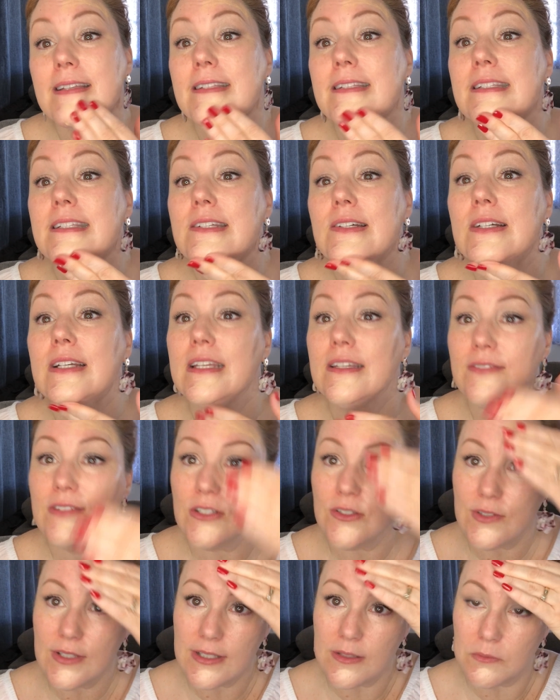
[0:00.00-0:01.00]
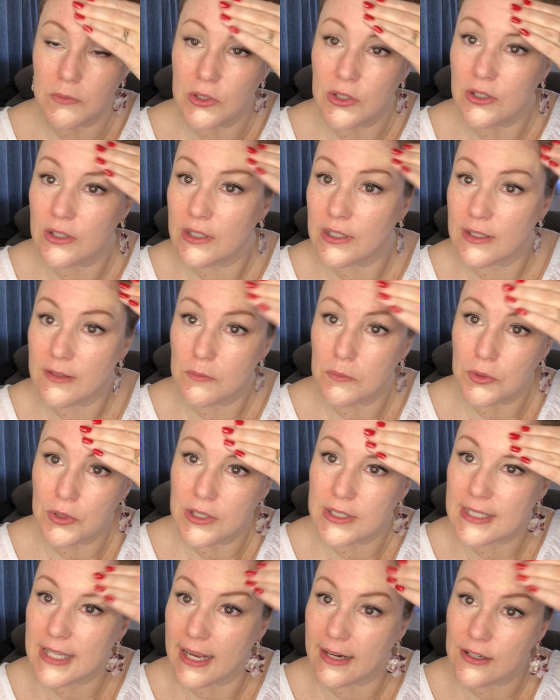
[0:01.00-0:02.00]
so it gives you some good
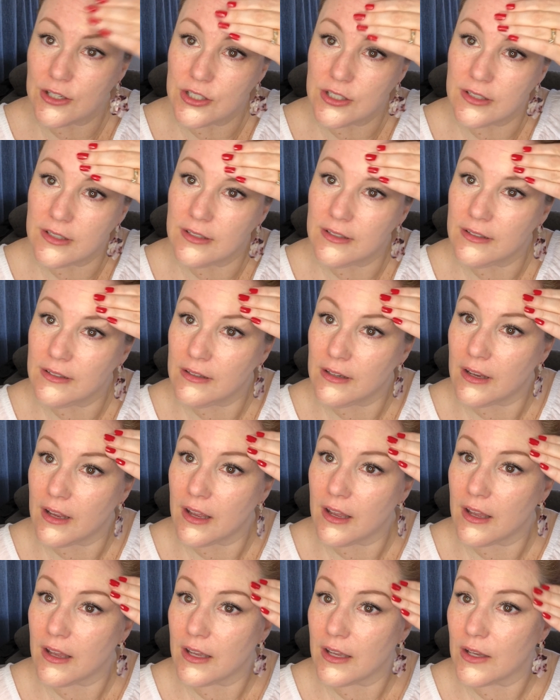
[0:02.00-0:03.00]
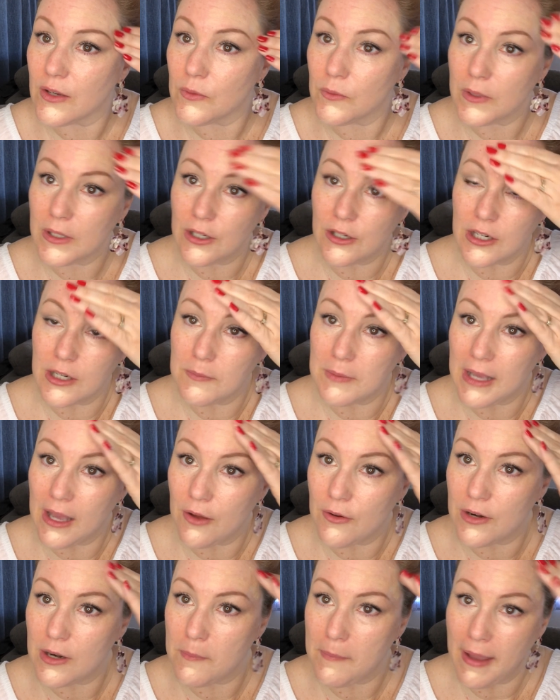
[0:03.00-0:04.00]
protection when you're gonna be
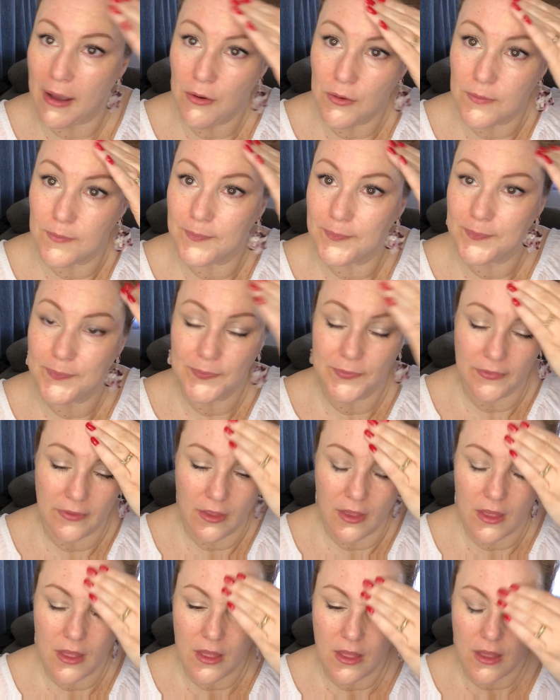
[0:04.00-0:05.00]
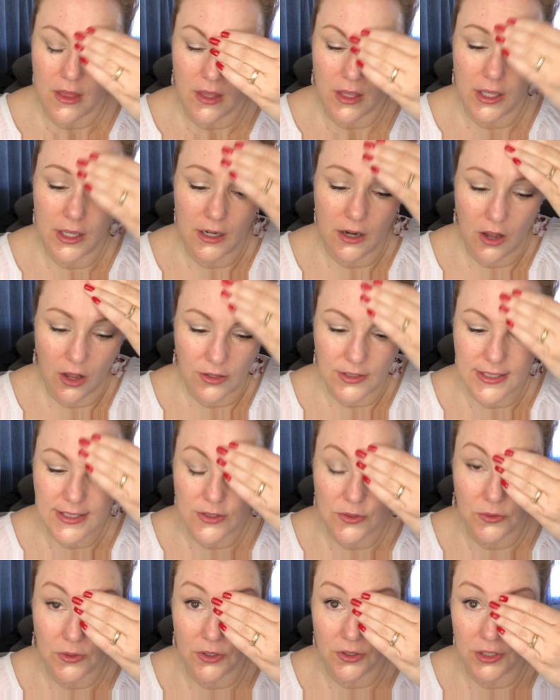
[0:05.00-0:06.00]
out and about. It
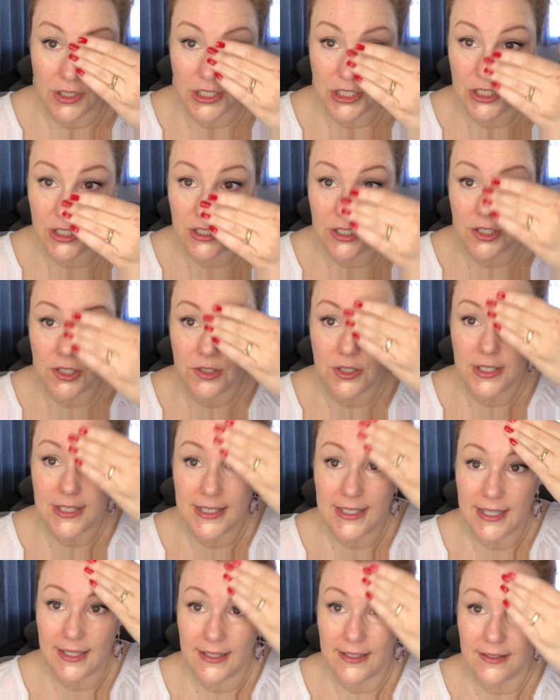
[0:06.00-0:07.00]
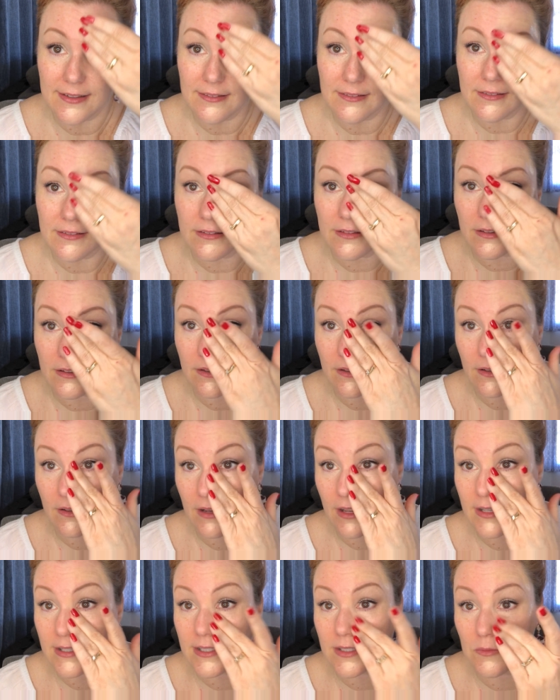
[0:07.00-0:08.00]
also nourishes your skin. It
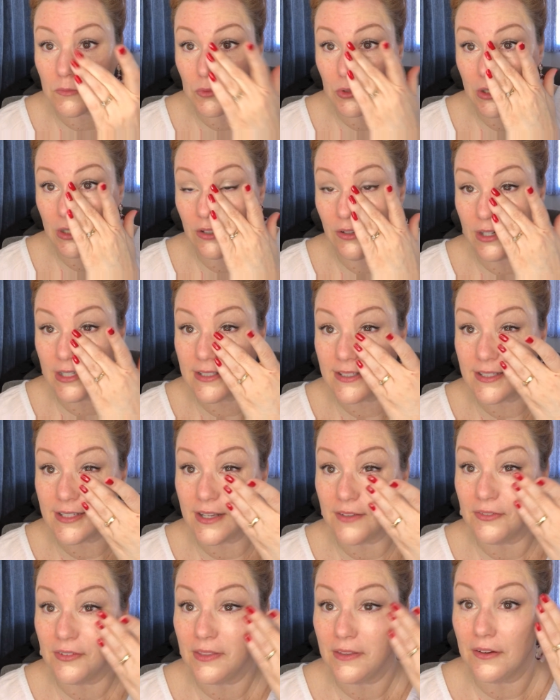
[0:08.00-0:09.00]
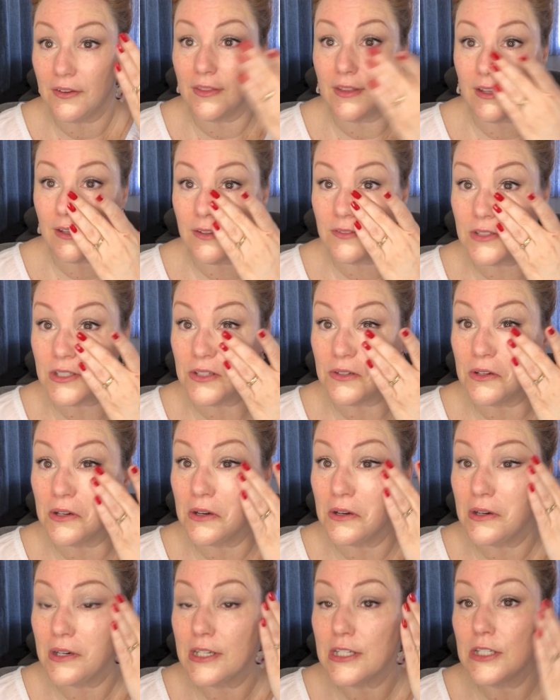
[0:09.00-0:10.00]
has some really great stuff in there that gives you
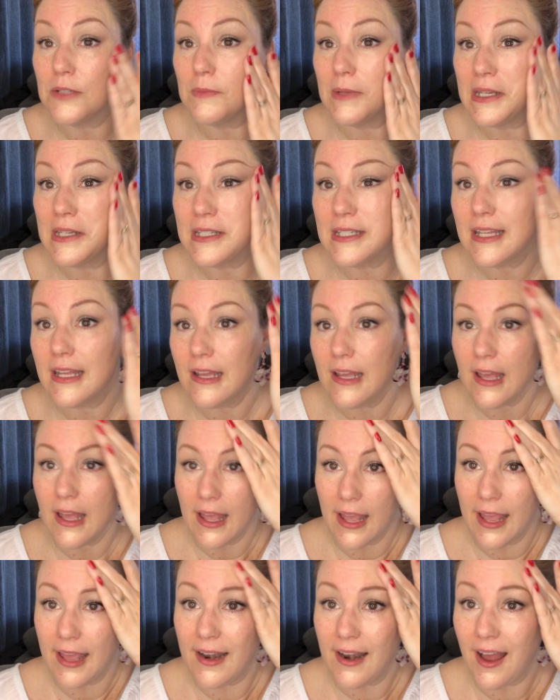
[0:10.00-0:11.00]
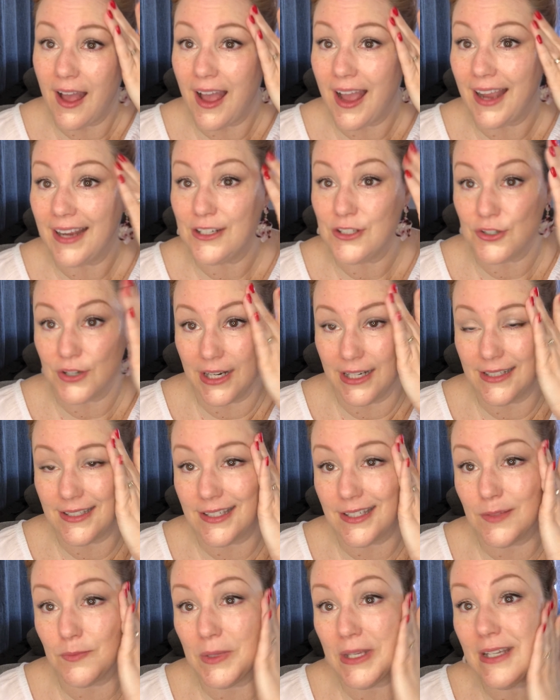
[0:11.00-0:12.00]
nourishment and
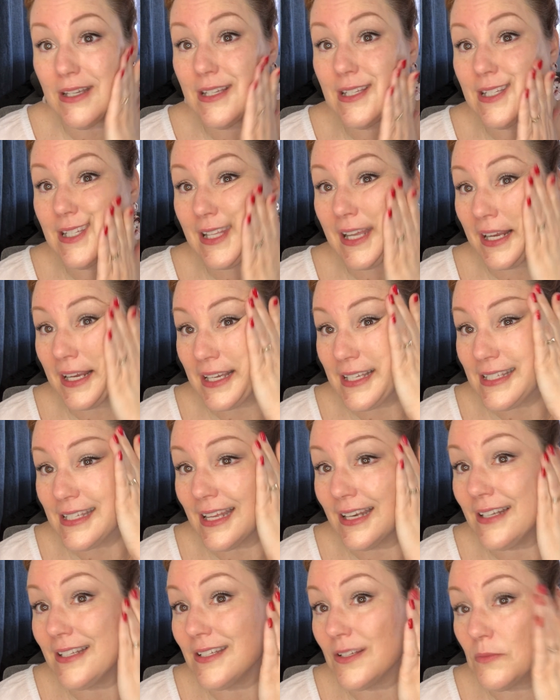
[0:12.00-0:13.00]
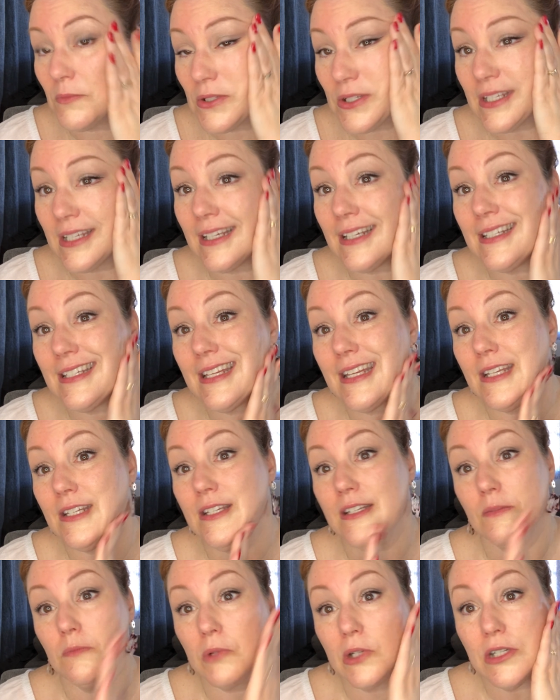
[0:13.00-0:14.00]
hydrates because like I said, it's almost like a
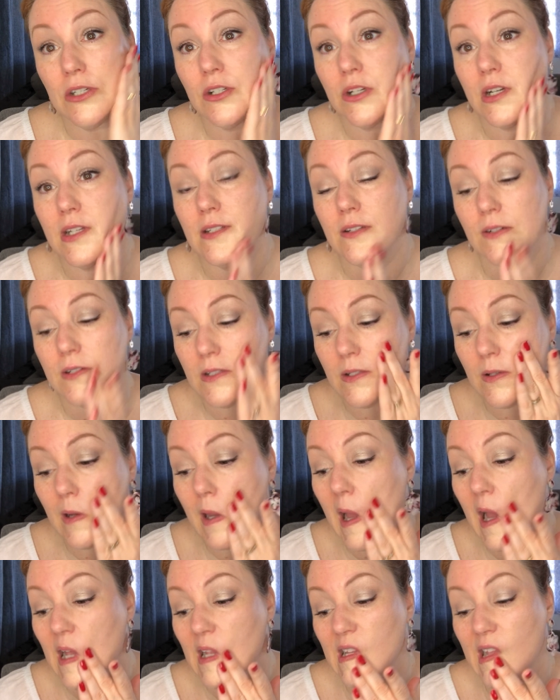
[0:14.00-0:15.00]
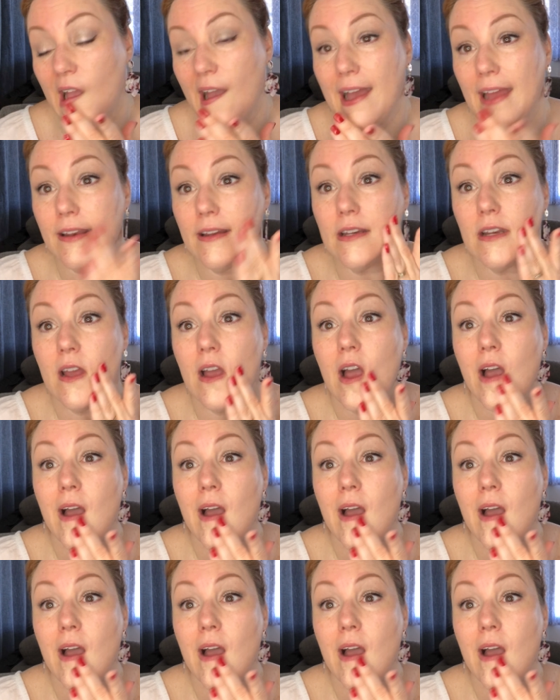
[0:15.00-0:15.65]
tinted moisturizer, so it has added